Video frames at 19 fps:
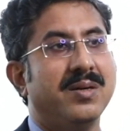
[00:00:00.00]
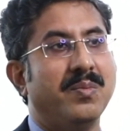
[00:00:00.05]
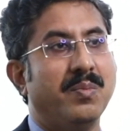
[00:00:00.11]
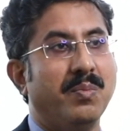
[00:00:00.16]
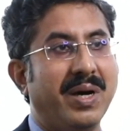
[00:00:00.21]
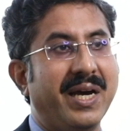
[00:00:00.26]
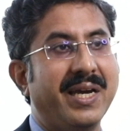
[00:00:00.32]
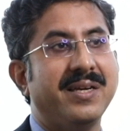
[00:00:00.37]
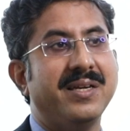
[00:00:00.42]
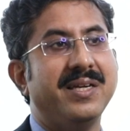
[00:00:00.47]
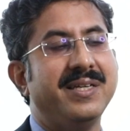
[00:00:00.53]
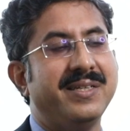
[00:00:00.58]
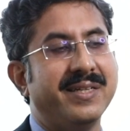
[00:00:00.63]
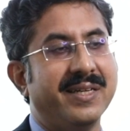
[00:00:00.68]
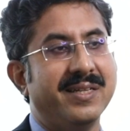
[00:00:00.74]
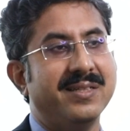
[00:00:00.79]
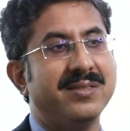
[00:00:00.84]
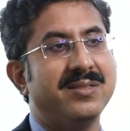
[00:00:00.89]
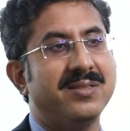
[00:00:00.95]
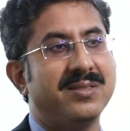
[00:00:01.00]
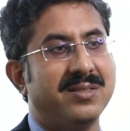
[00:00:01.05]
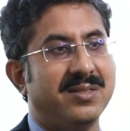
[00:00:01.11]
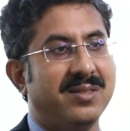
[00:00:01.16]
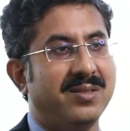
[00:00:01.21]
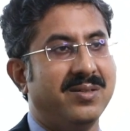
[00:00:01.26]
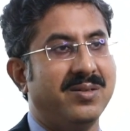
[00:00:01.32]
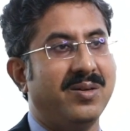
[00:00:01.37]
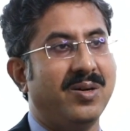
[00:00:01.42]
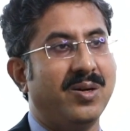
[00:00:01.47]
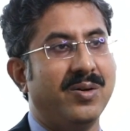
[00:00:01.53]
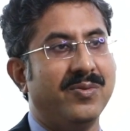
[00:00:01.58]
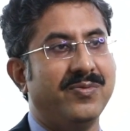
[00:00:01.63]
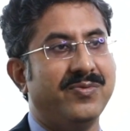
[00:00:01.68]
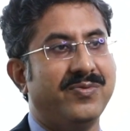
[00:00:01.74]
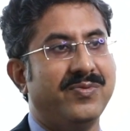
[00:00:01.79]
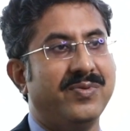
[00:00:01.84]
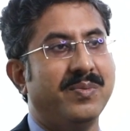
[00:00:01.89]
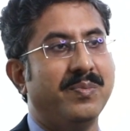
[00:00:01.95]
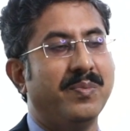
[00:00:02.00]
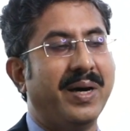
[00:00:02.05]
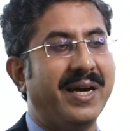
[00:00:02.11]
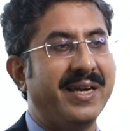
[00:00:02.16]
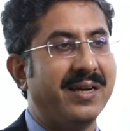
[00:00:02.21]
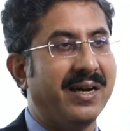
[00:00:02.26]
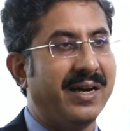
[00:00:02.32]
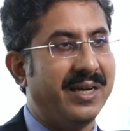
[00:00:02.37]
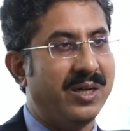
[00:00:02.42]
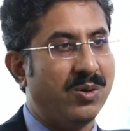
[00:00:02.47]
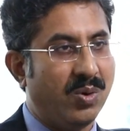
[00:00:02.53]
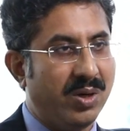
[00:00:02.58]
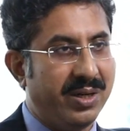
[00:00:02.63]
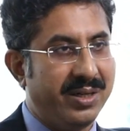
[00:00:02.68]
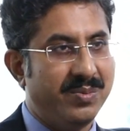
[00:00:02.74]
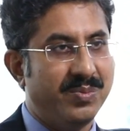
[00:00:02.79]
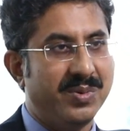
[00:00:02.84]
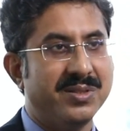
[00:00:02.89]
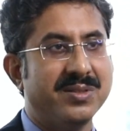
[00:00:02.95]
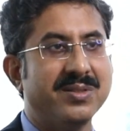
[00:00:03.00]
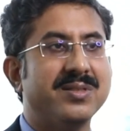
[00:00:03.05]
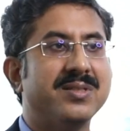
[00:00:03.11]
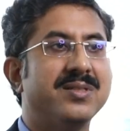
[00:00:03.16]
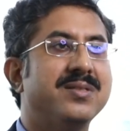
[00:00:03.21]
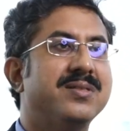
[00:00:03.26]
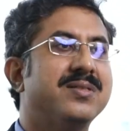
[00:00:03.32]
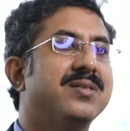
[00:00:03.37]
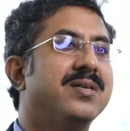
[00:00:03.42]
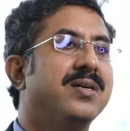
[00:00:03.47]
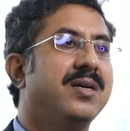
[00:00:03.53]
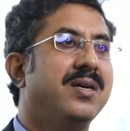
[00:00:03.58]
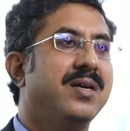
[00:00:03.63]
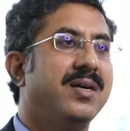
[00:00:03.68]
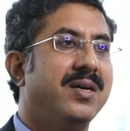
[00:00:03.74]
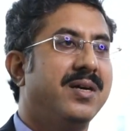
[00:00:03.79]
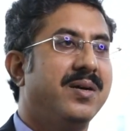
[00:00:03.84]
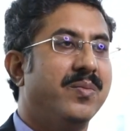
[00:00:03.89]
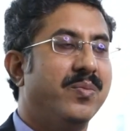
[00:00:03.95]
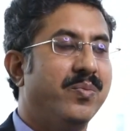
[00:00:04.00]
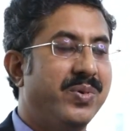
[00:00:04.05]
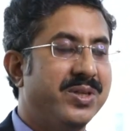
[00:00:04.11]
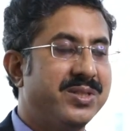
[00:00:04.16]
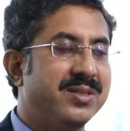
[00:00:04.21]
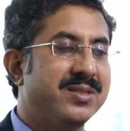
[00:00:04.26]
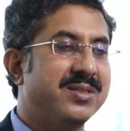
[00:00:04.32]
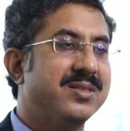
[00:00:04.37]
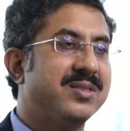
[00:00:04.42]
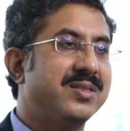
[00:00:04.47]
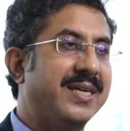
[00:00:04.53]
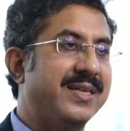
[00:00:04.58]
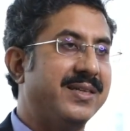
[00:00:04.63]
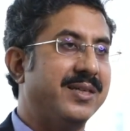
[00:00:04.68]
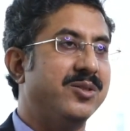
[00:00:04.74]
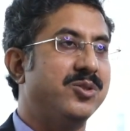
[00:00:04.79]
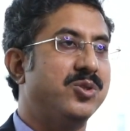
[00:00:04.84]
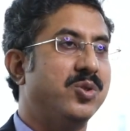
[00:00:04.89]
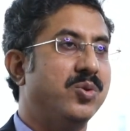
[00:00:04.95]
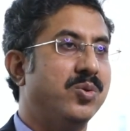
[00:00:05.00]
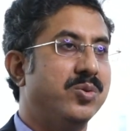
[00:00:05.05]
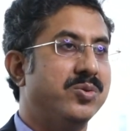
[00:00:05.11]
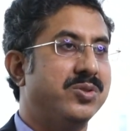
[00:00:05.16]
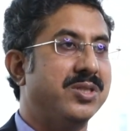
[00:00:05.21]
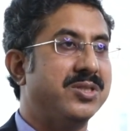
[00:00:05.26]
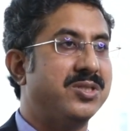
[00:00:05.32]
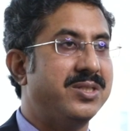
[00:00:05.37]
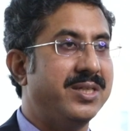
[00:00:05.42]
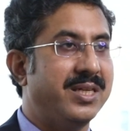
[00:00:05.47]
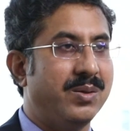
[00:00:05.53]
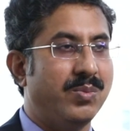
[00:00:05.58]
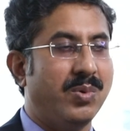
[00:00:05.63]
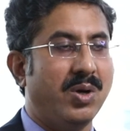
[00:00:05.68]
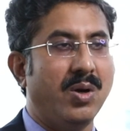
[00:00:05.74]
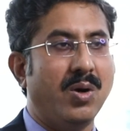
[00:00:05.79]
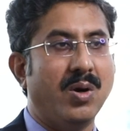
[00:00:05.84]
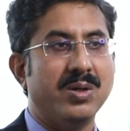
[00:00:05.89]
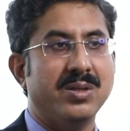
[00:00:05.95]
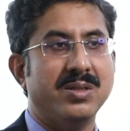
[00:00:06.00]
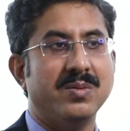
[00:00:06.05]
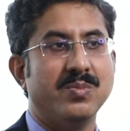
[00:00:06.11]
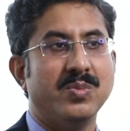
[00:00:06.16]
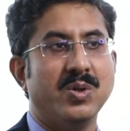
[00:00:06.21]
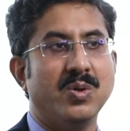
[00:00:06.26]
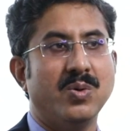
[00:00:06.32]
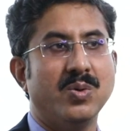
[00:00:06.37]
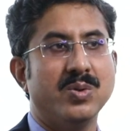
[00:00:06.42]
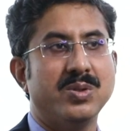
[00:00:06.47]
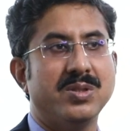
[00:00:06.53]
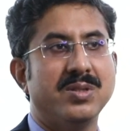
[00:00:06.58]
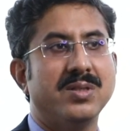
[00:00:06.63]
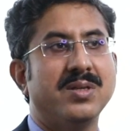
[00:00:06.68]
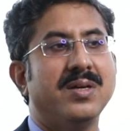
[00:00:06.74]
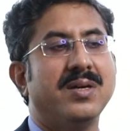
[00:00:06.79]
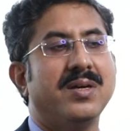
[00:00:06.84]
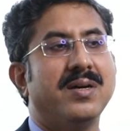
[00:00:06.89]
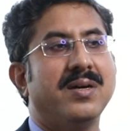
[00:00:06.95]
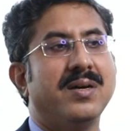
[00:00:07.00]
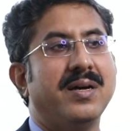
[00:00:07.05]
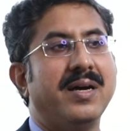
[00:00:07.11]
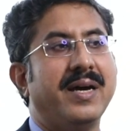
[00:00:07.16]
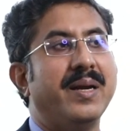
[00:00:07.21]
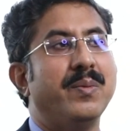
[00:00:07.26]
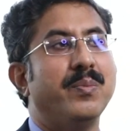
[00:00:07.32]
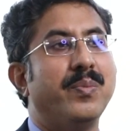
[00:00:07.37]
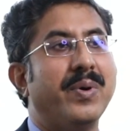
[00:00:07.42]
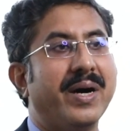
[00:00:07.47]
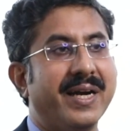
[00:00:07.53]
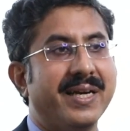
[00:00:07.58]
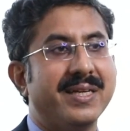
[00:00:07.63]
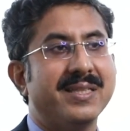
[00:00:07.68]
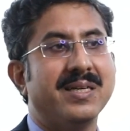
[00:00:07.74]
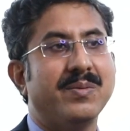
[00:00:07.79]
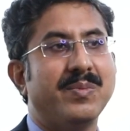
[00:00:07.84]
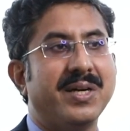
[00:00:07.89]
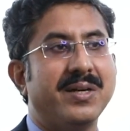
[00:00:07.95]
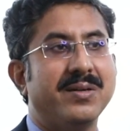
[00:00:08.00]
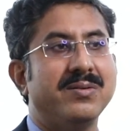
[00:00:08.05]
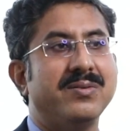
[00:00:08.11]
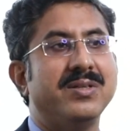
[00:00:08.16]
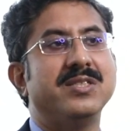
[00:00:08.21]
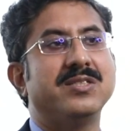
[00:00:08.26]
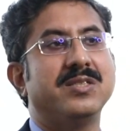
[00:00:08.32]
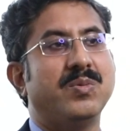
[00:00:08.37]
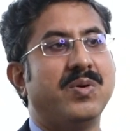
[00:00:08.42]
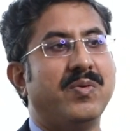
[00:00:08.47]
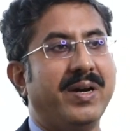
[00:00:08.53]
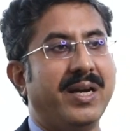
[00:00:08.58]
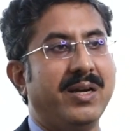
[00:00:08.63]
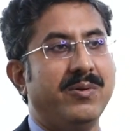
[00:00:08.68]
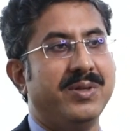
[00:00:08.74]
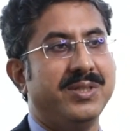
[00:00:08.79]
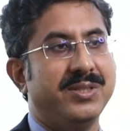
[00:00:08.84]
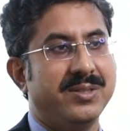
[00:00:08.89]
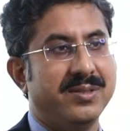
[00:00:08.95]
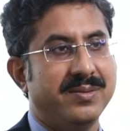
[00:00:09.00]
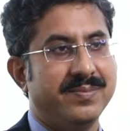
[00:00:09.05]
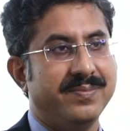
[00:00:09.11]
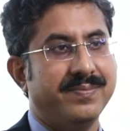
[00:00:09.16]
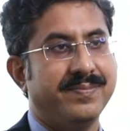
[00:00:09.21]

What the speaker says: my key tenets of buying high-quality businesses that can show sustainable long-term growth, and buying them at a reasonable valuation.